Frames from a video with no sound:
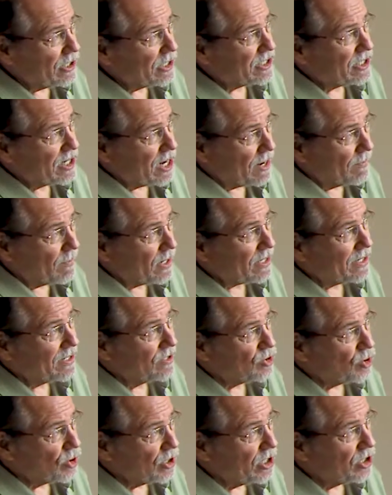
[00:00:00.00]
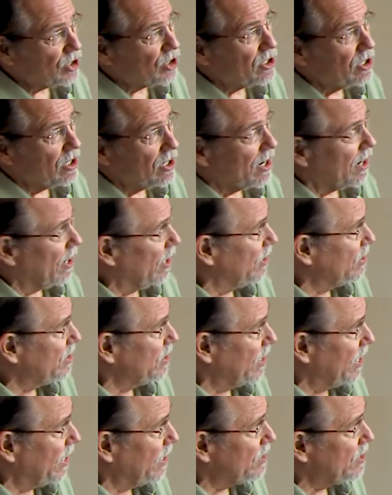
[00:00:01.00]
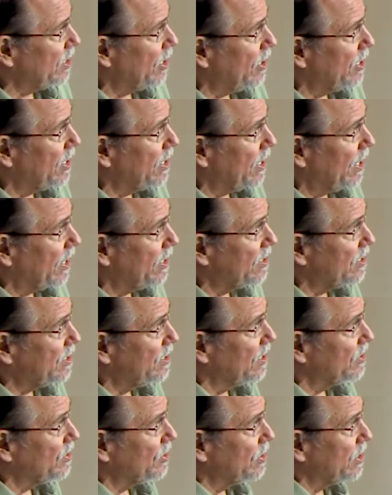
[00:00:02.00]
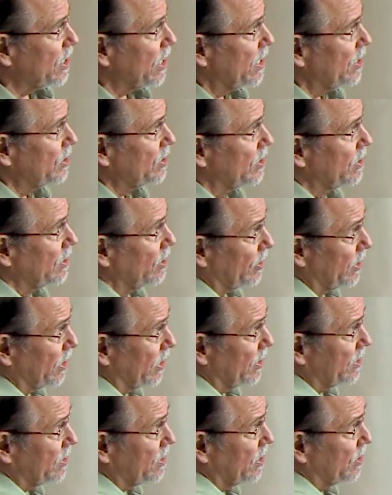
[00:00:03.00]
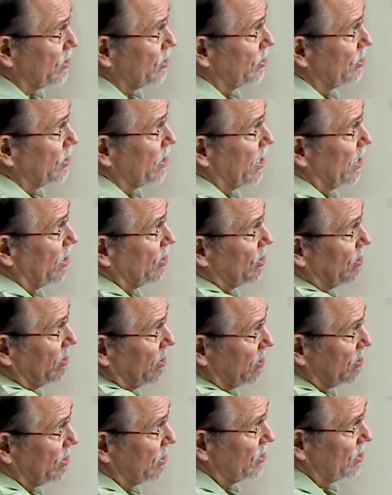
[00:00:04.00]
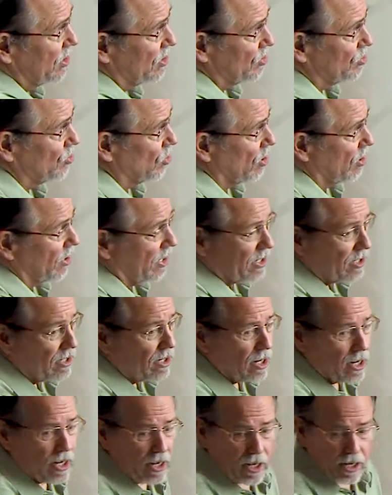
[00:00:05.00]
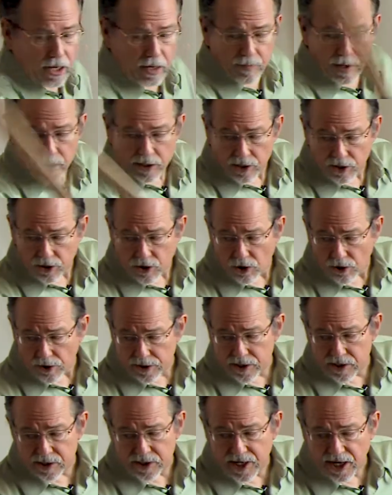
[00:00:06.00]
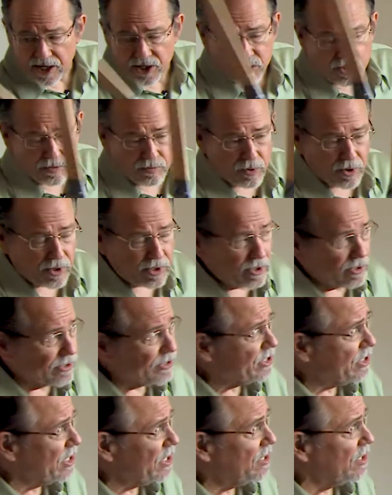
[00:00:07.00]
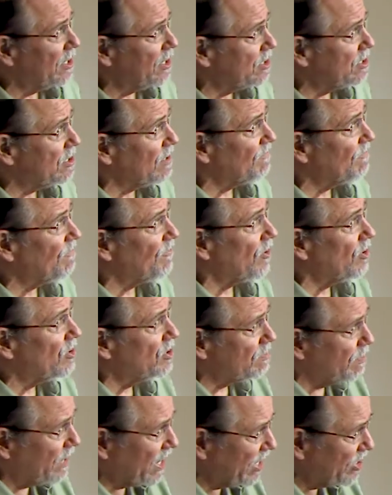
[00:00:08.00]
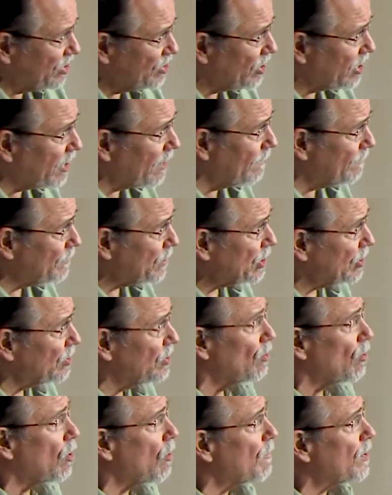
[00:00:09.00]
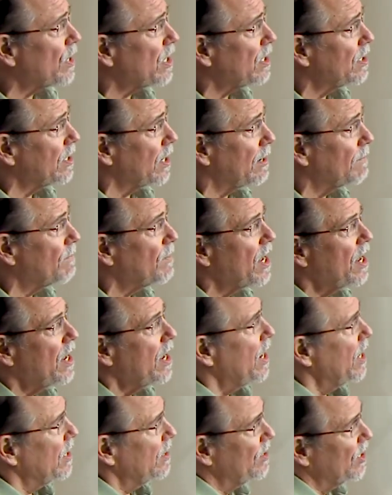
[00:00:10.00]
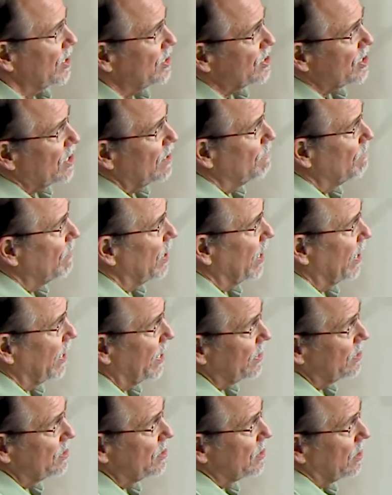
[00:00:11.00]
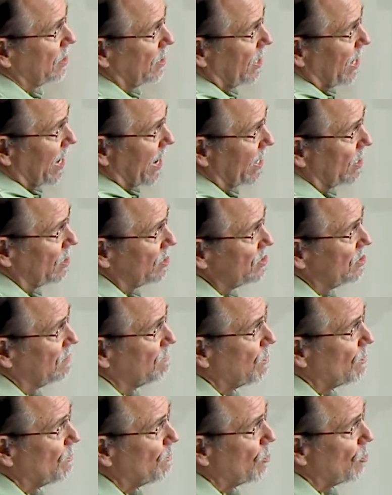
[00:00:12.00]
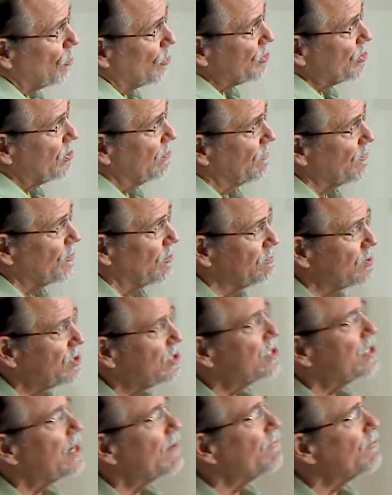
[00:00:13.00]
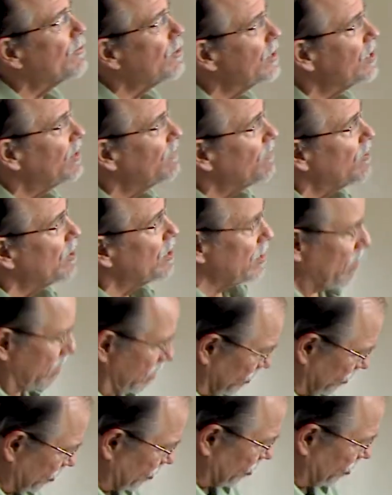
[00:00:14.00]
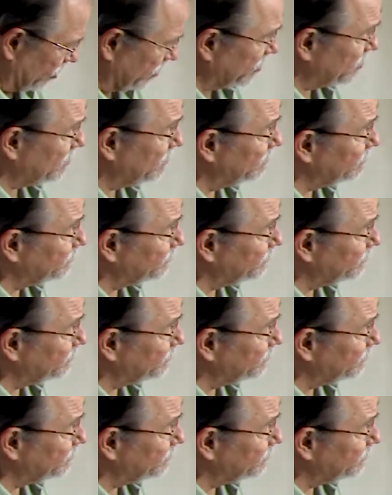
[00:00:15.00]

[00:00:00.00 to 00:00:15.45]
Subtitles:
Islamic and Traditional Arts. Lance Harding got his dissertation there, did his dissertation. This is his drawing. In my little golden section book, you'll see that it's the first page you come to. You open it up. This combines canons of proportion from several different cultures.